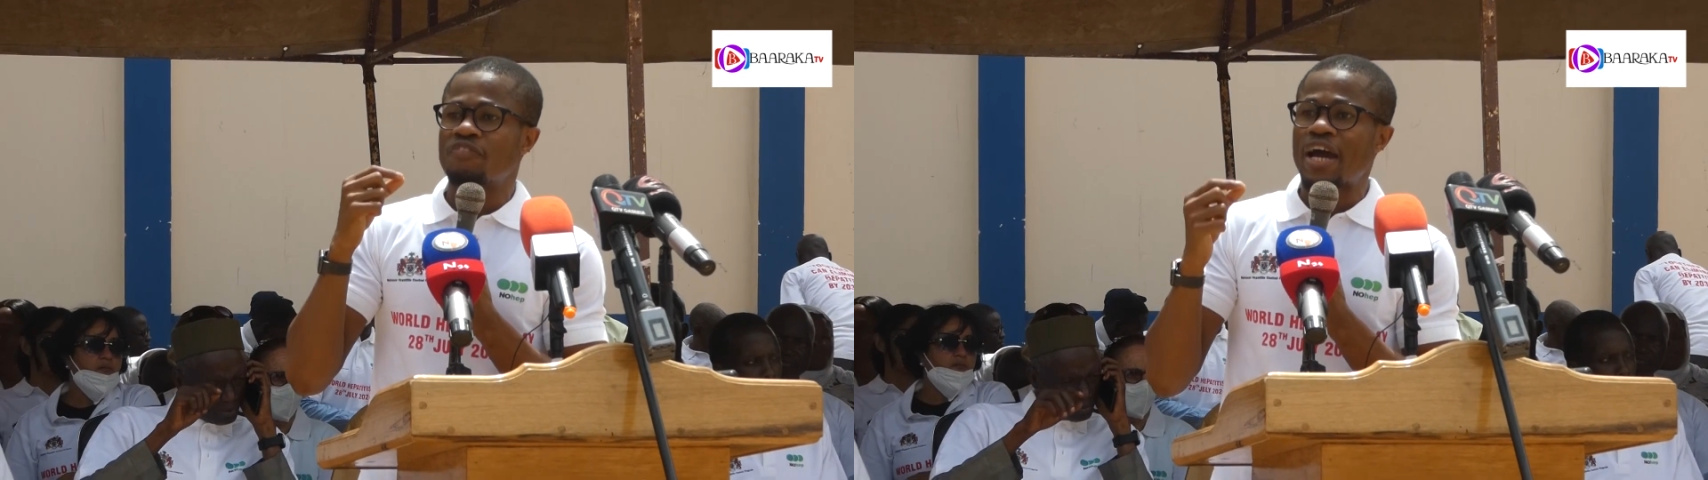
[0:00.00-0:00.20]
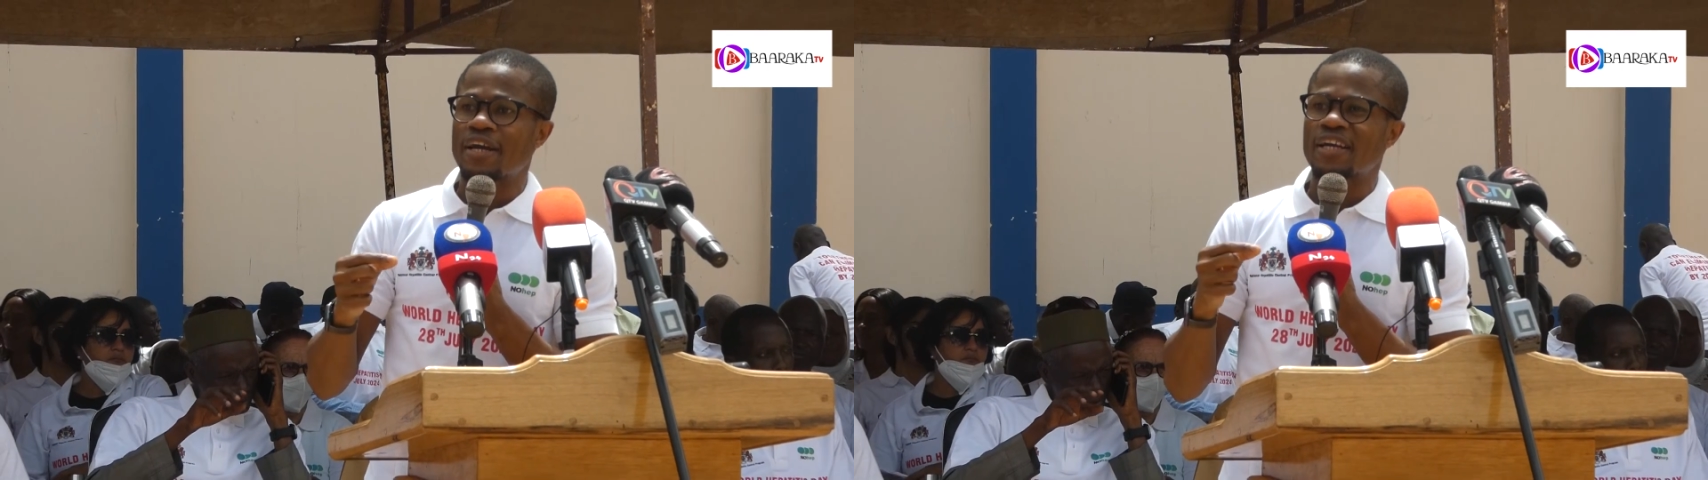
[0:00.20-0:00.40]

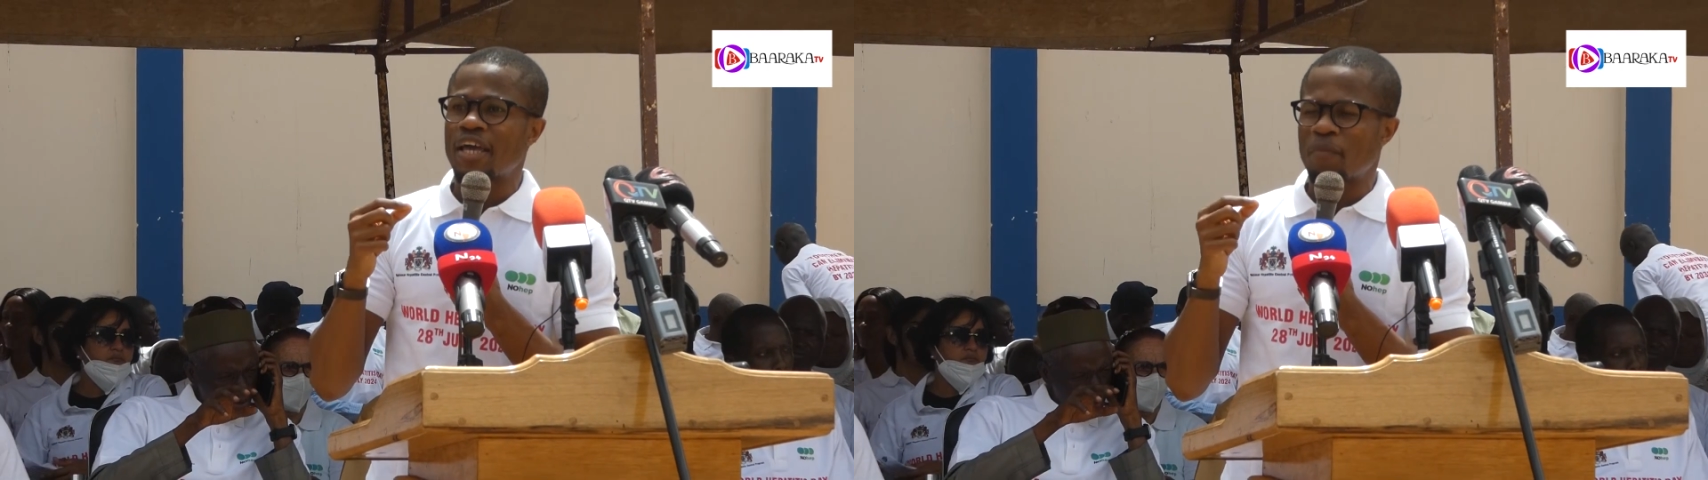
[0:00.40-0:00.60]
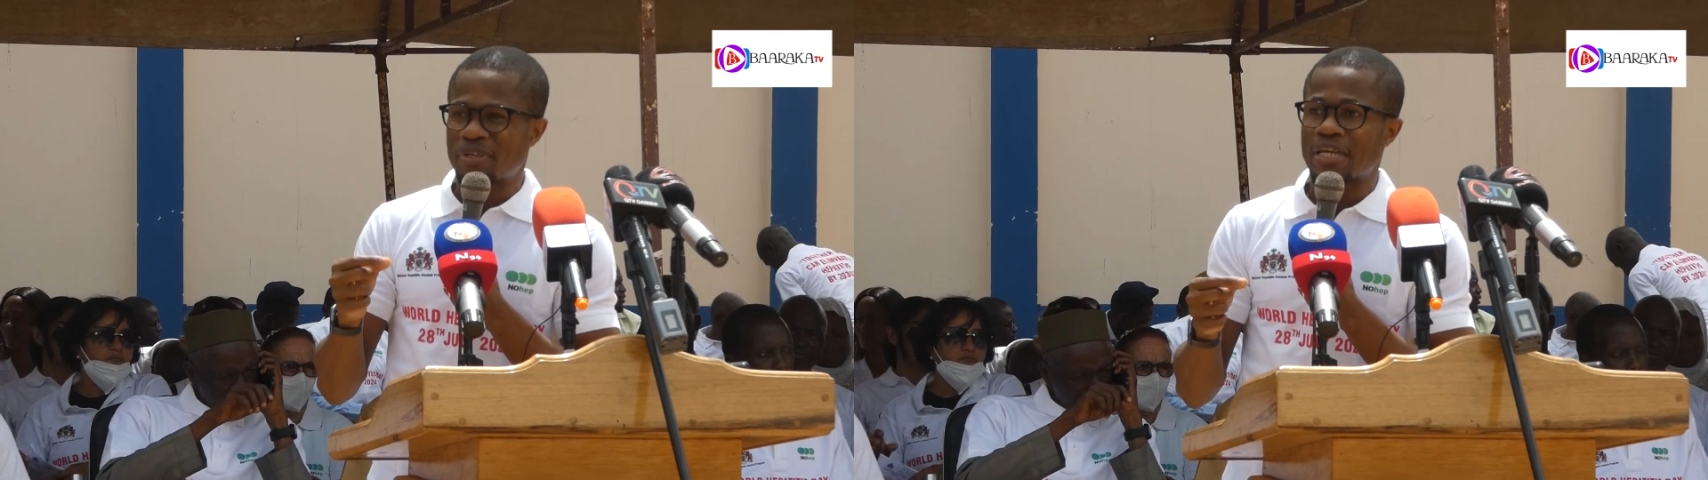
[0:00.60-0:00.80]
viral
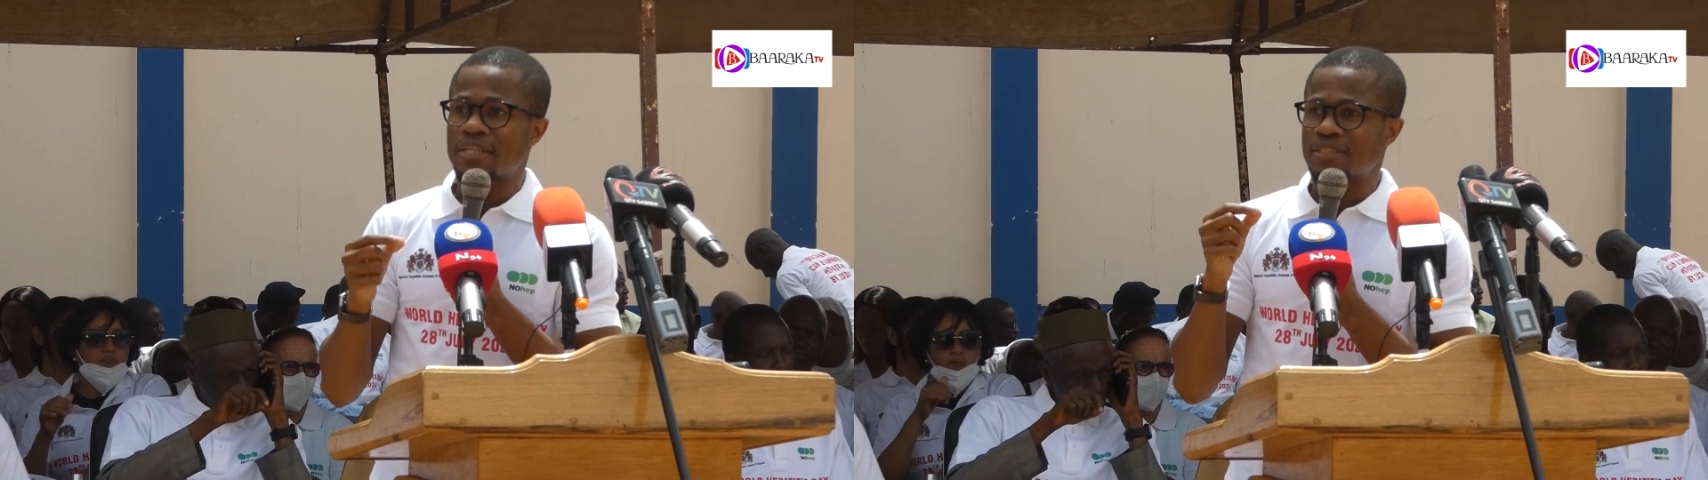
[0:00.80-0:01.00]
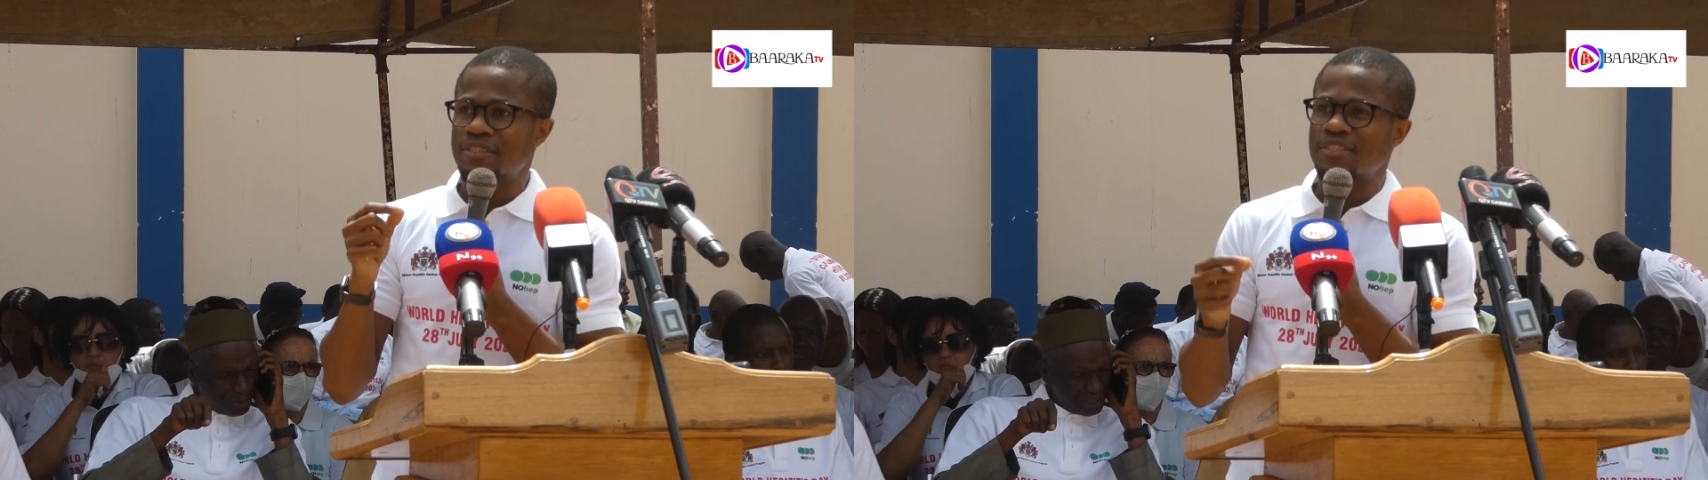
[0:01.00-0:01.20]

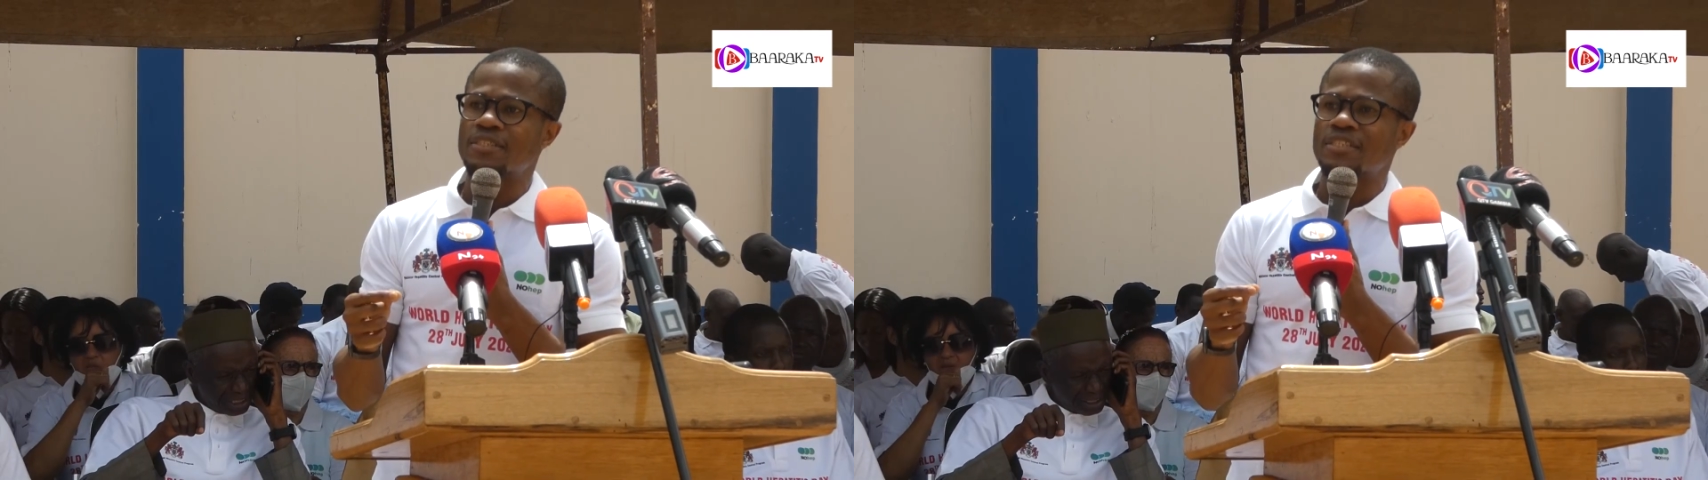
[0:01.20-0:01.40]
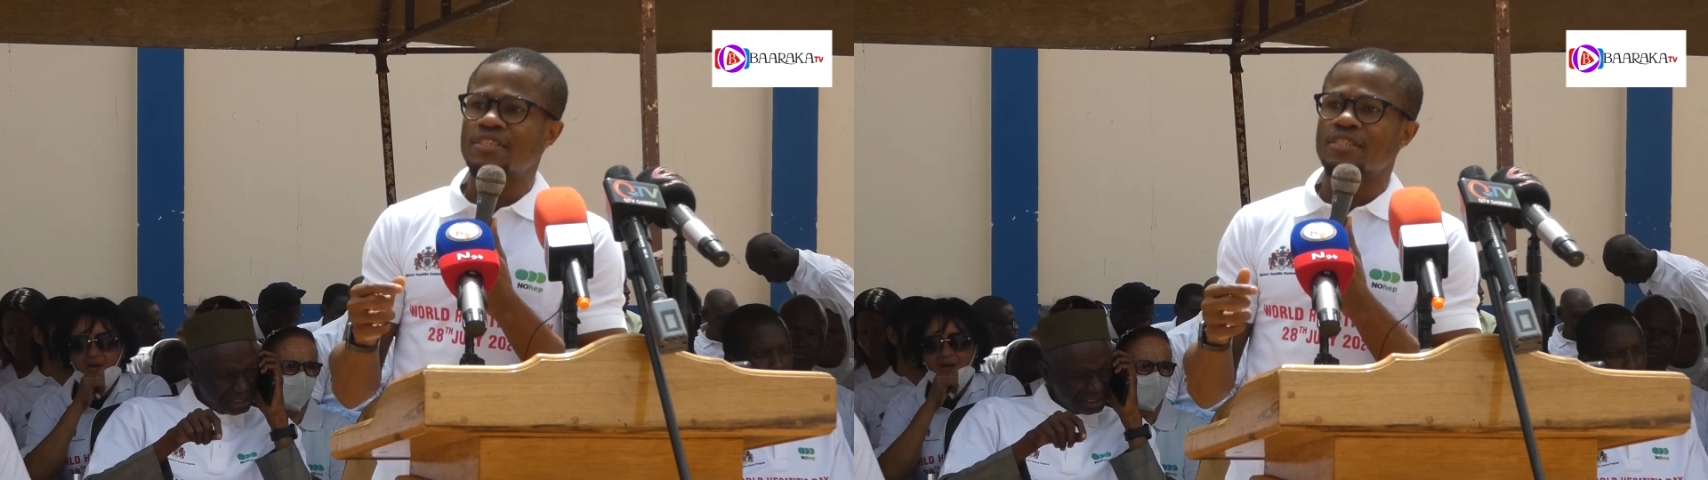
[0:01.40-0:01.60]
hepatitis
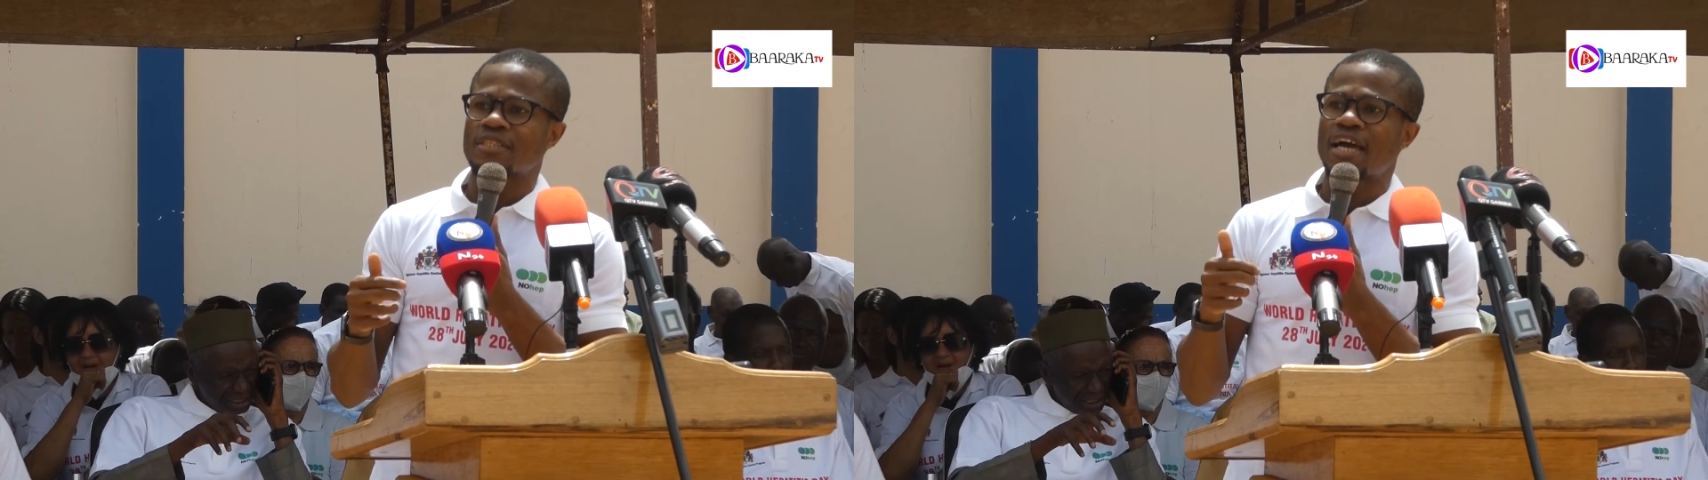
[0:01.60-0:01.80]
diseases